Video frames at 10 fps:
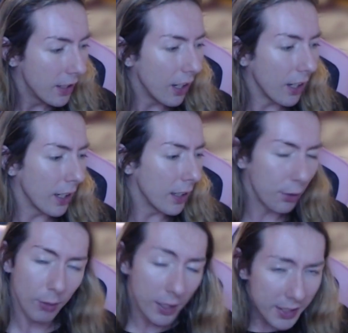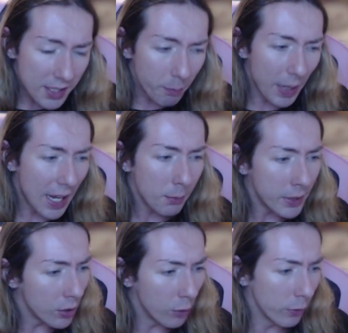uh, threatening to ban
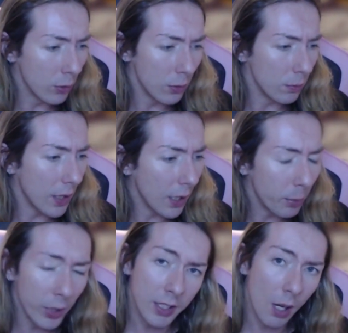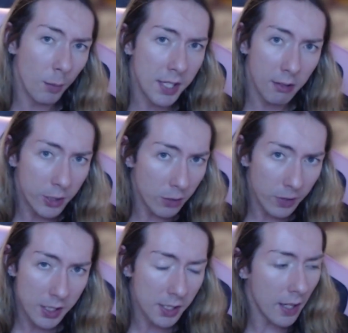me over uh, putting commentary over
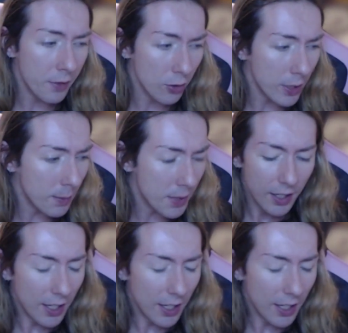his live streams.